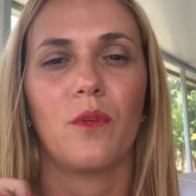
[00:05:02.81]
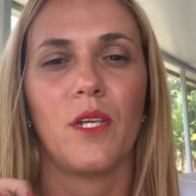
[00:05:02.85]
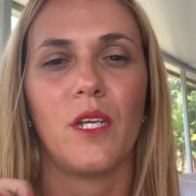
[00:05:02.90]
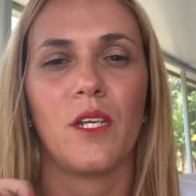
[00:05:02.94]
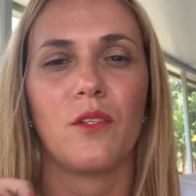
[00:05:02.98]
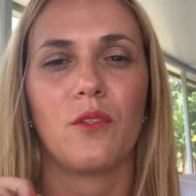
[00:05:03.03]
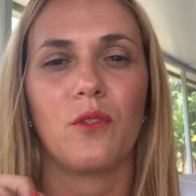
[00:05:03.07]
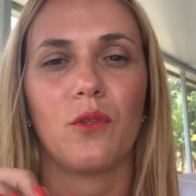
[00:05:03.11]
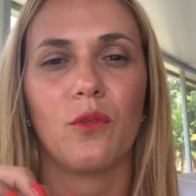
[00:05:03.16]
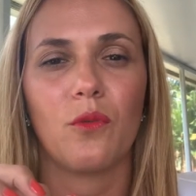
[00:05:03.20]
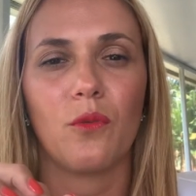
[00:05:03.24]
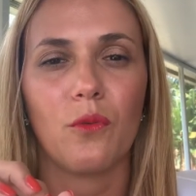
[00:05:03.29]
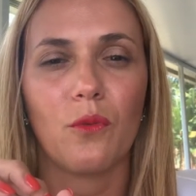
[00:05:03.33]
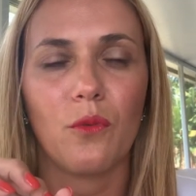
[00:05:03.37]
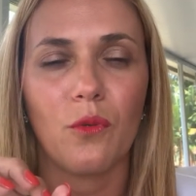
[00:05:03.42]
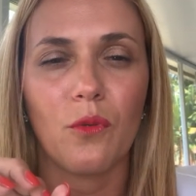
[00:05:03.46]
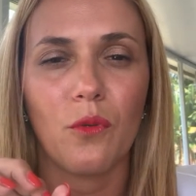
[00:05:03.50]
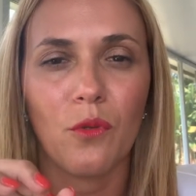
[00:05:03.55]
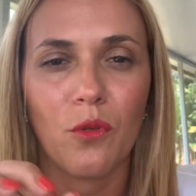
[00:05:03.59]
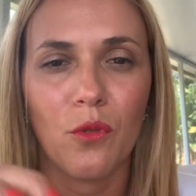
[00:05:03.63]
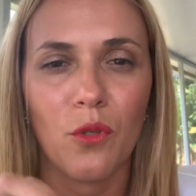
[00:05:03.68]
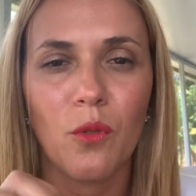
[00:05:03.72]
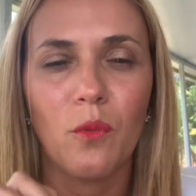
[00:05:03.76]
It's who
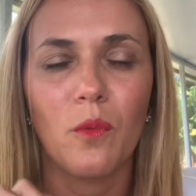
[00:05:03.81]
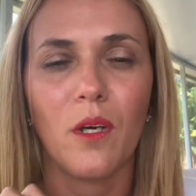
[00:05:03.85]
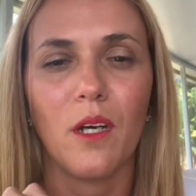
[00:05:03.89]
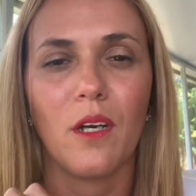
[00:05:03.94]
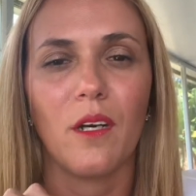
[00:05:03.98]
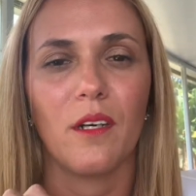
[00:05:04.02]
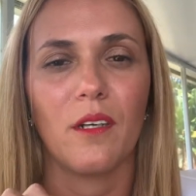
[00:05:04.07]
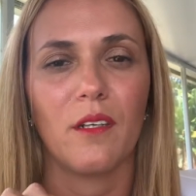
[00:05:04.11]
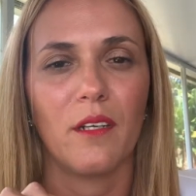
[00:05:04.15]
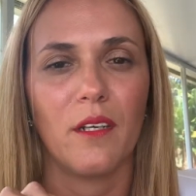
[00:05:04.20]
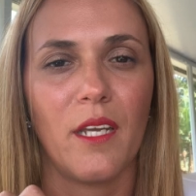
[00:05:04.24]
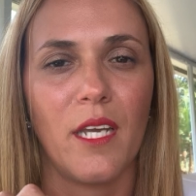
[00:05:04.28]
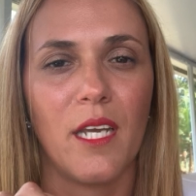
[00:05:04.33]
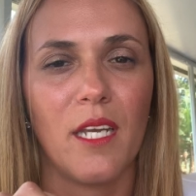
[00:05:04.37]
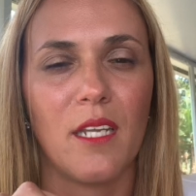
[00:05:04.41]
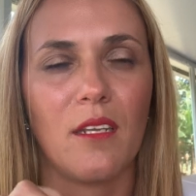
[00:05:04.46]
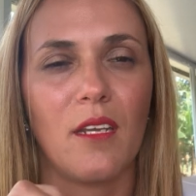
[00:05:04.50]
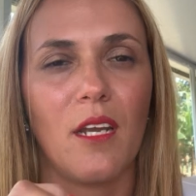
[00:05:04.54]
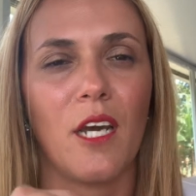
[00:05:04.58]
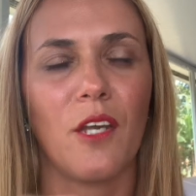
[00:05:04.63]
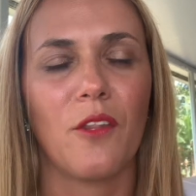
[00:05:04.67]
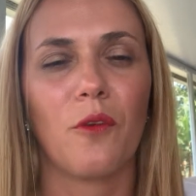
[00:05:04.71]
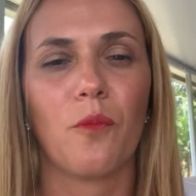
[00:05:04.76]
you are.
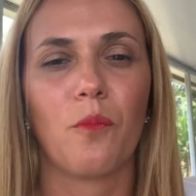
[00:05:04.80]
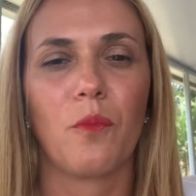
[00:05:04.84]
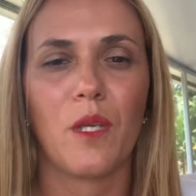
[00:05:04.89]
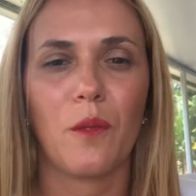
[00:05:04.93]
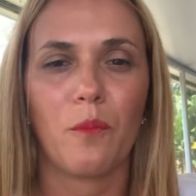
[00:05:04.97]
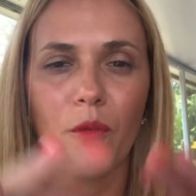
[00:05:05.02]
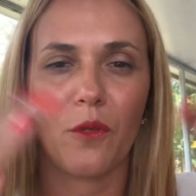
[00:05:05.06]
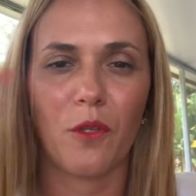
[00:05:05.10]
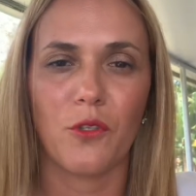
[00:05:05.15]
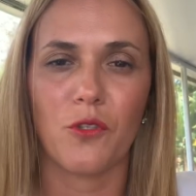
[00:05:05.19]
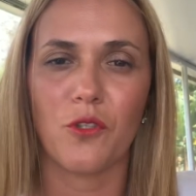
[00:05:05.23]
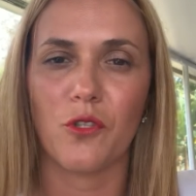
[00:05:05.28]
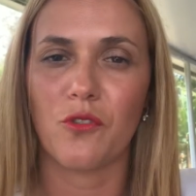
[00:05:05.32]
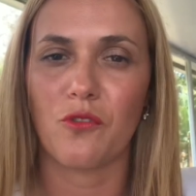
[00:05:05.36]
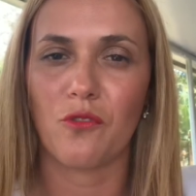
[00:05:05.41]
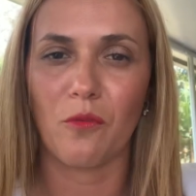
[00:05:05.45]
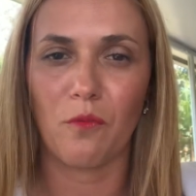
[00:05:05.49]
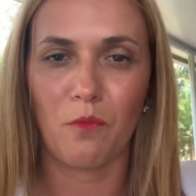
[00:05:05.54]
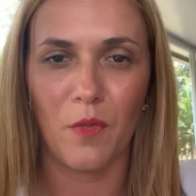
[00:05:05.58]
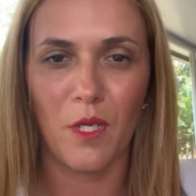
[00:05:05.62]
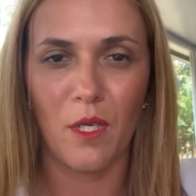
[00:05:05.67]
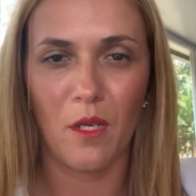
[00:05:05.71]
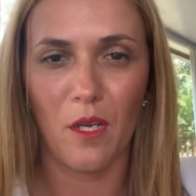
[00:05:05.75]
And other people are just
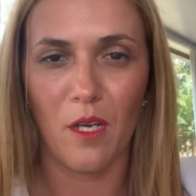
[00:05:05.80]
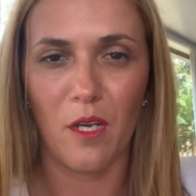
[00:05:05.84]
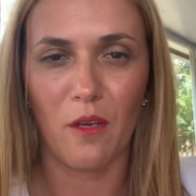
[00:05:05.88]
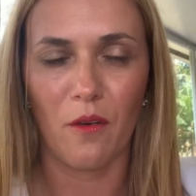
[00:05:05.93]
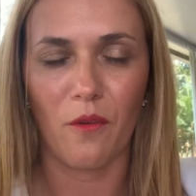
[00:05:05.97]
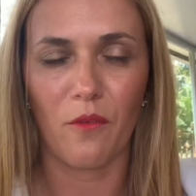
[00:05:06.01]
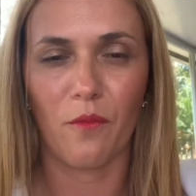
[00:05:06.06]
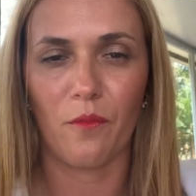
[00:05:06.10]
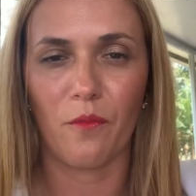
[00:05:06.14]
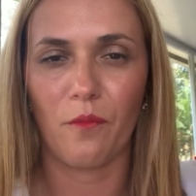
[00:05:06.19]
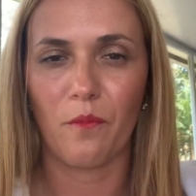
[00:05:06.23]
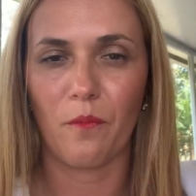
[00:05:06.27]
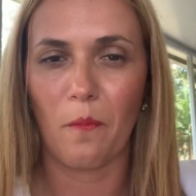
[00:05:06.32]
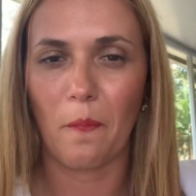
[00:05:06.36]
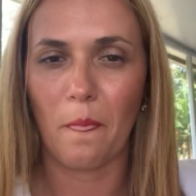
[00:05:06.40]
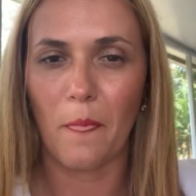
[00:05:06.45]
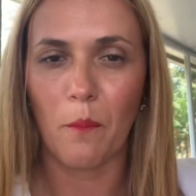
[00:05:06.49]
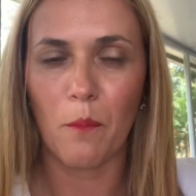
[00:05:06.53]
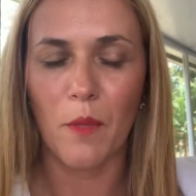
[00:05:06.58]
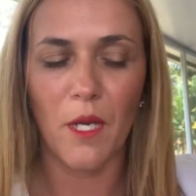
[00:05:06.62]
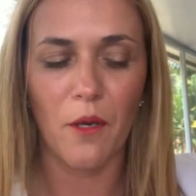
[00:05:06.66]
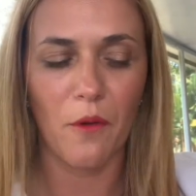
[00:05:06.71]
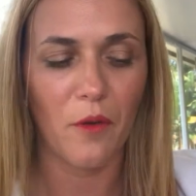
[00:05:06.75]

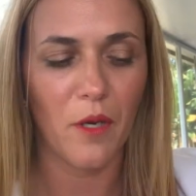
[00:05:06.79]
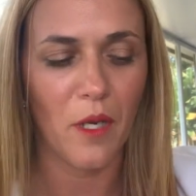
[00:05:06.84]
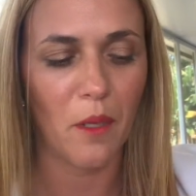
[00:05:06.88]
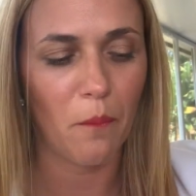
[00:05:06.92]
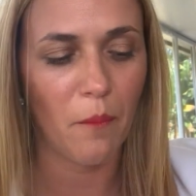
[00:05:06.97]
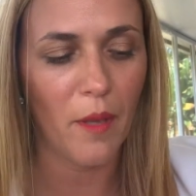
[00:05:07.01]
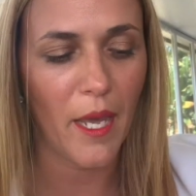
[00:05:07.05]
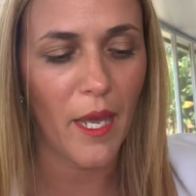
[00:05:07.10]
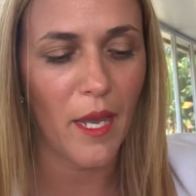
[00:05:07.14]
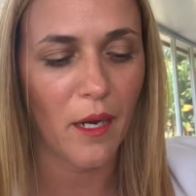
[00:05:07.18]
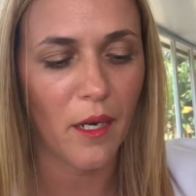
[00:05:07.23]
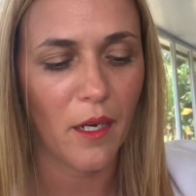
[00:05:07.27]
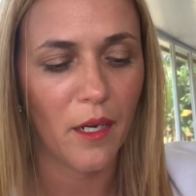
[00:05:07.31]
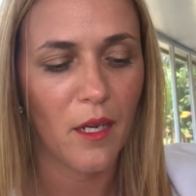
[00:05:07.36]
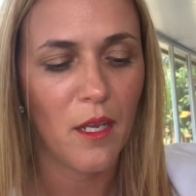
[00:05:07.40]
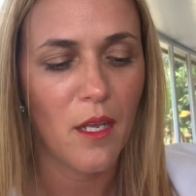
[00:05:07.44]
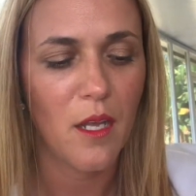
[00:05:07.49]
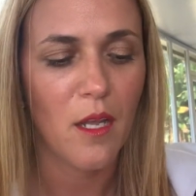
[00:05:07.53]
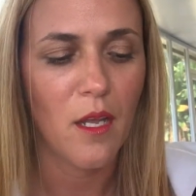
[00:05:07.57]
mirroring back.